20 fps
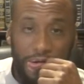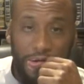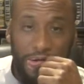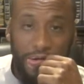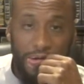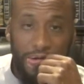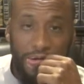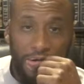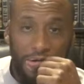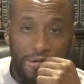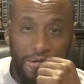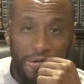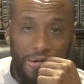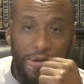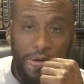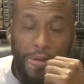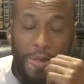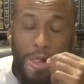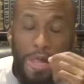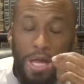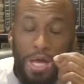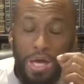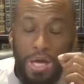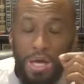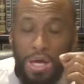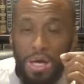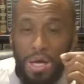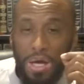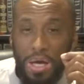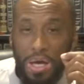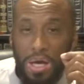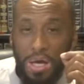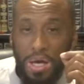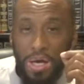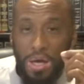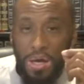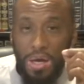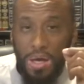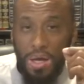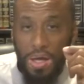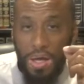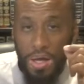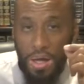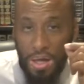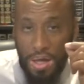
No one is speaking in this clip.